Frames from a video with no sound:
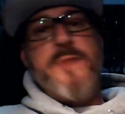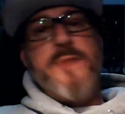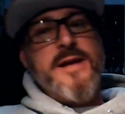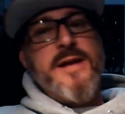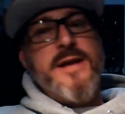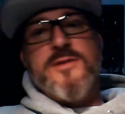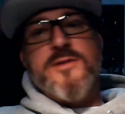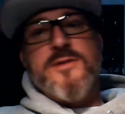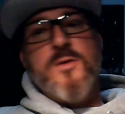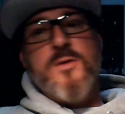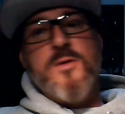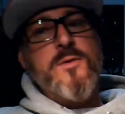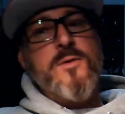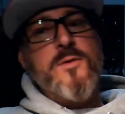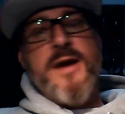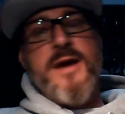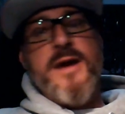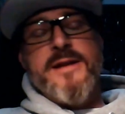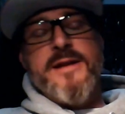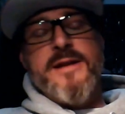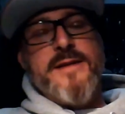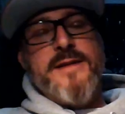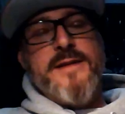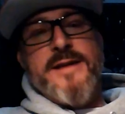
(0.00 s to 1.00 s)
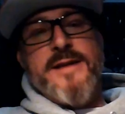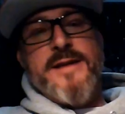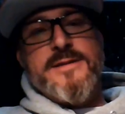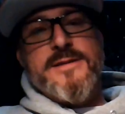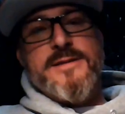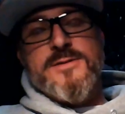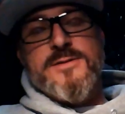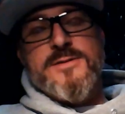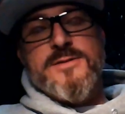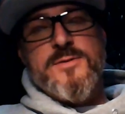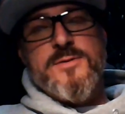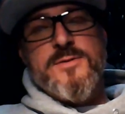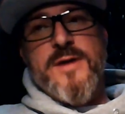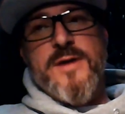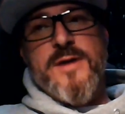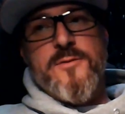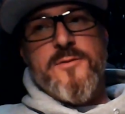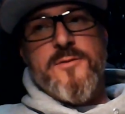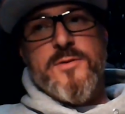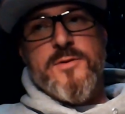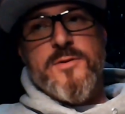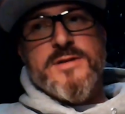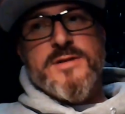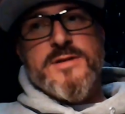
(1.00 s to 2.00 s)
but I didn't do
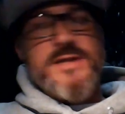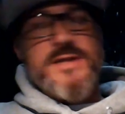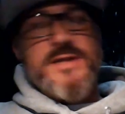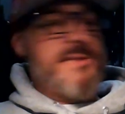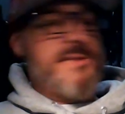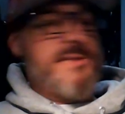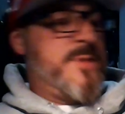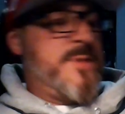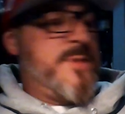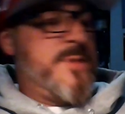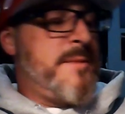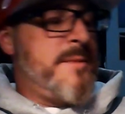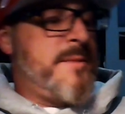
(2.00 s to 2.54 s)
that with the seats.